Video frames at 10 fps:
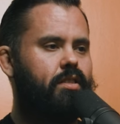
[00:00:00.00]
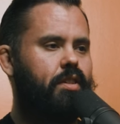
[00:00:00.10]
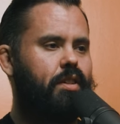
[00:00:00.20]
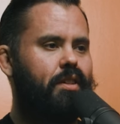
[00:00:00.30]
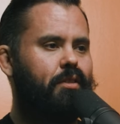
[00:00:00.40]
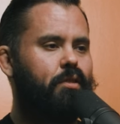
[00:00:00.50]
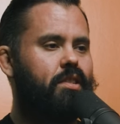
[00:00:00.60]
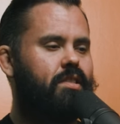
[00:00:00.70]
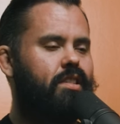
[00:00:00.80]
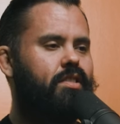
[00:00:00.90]
to
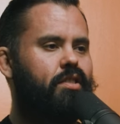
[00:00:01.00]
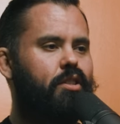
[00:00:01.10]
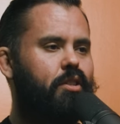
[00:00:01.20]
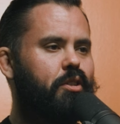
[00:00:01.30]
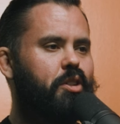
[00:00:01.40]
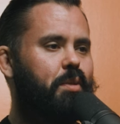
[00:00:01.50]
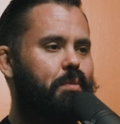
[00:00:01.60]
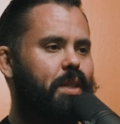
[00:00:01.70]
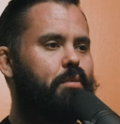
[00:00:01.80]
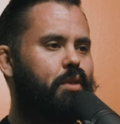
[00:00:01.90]
resist the urge to
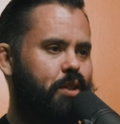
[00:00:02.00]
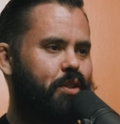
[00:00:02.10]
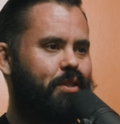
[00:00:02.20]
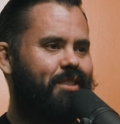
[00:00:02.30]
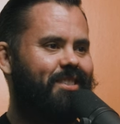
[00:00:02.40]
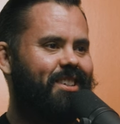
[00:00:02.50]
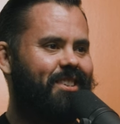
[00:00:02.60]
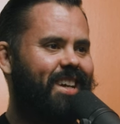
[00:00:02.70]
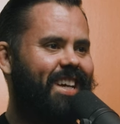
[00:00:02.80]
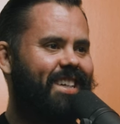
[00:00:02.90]
be a preacher,
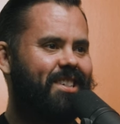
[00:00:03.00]
okay?